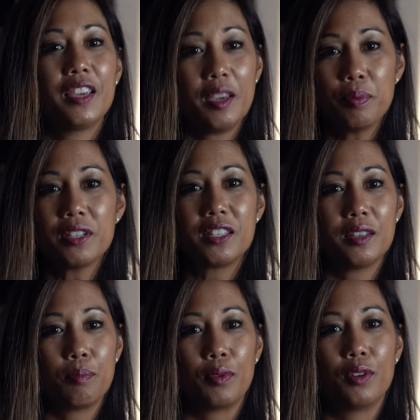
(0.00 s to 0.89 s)
Keep it
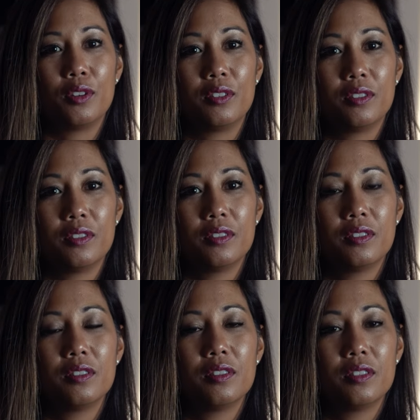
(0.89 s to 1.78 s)
simple,
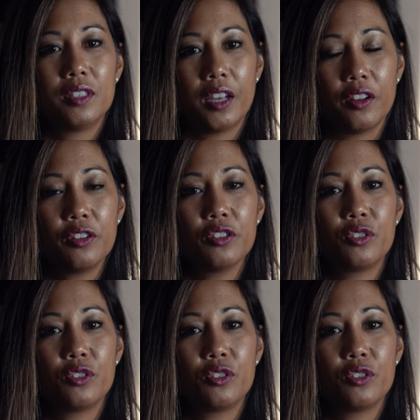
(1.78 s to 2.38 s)
tell your